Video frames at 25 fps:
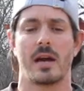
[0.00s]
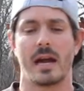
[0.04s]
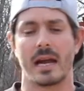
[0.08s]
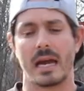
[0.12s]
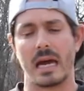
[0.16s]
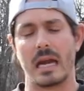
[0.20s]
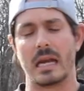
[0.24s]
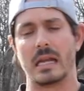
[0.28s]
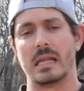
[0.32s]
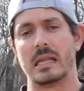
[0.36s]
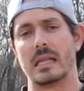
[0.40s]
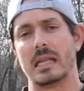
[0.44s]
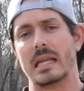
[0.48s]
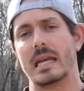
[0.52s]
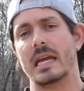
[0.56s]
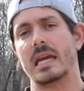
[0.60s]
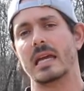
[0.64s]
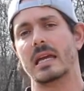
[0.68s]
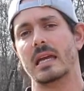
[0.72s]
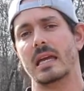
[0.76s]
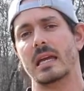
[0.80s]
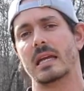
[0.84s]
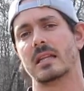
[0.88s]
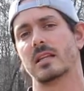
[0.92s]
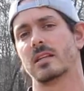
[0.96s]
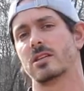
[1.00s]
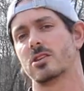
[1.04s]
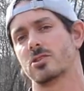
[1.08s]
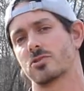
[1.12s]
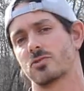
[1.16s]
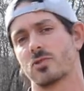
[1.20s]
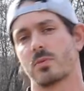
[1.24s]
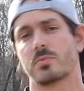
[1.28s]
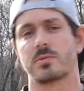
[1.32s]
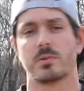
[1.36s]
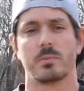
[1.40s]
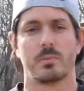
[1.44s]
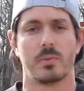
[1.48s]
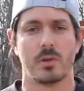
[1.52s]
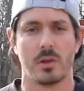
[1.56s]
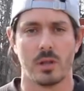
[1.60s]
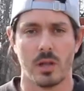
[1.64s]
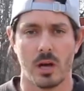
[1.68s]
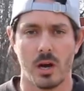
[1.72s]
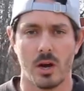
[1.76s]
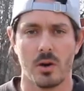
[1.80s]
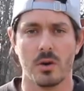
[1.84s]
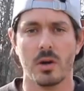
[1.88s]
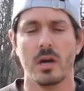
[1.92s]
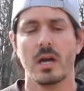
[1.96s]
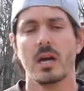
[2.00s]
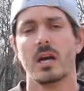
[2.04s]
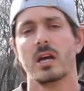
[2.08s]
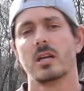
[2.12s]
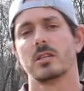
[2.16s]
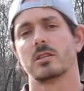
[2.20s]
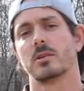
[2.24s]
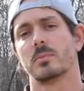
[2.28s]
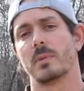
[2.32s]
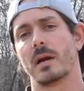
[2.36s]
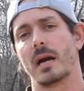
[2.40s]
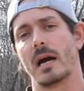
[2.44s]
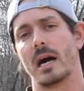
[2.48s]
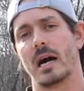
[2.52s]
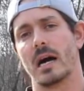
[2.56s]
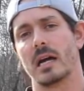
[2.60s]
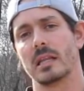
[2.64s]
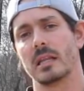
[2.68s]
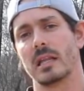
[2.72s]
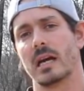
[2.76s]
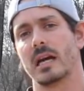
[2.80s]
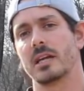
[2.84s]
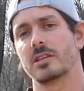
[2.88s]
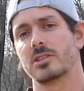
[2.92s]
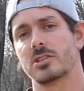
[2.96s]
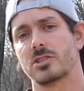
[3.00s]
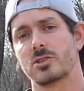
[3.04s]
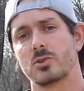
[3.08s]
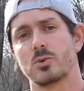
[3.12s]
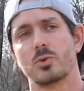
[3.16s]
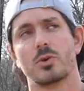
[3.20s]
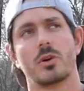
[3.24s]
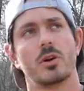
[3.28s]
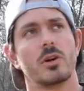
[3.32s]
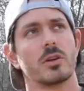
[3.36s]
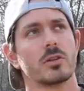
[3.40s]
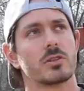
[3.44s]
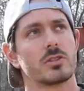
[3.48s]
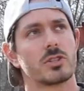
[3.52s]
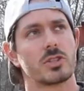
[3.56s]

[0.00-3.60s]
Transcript: I got a link in the description below to my online school.